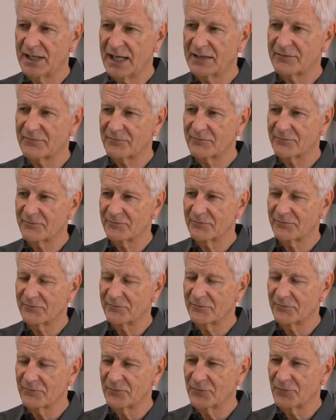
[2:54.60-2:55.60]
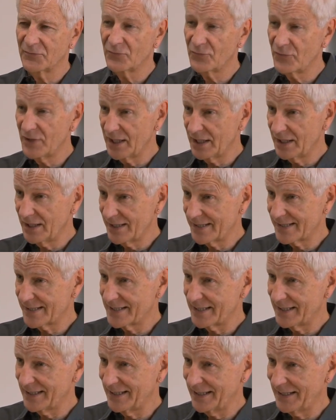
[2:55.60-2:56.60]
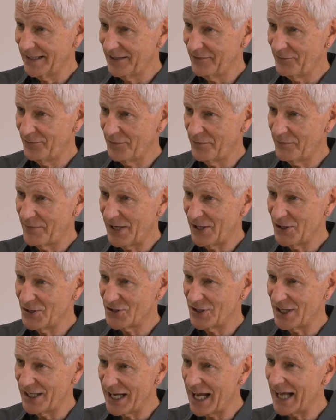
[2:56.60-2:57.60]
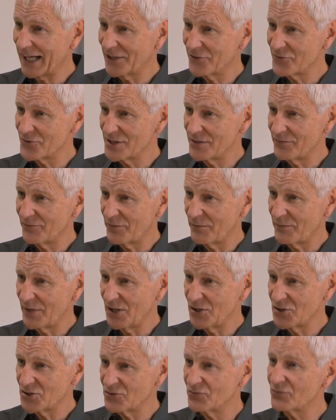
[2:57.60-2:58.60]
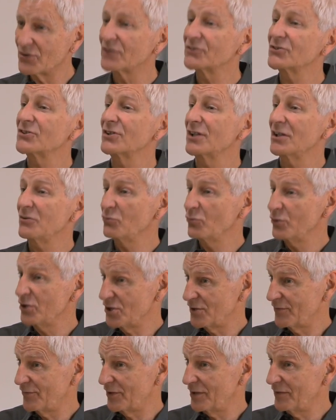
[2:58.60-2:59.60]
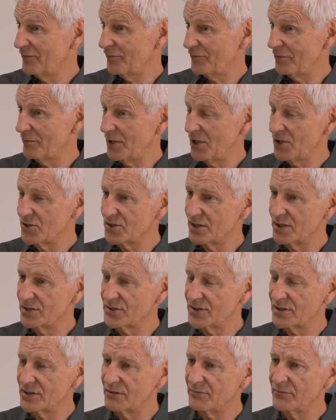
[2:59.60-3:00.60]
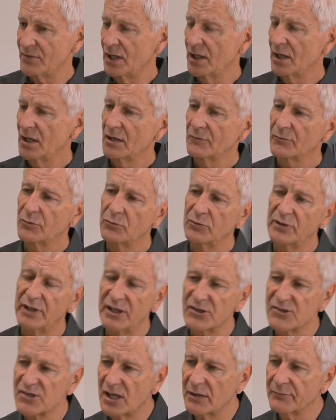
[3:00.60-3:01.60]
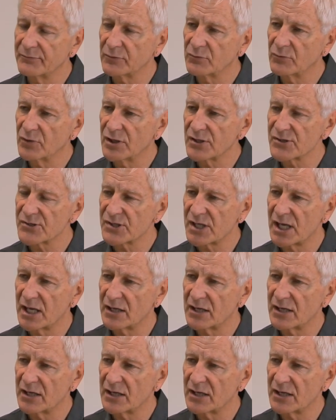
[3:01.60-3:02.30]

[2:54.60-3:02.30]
get realistic information and accurate information rather than wishful information into them. But one example was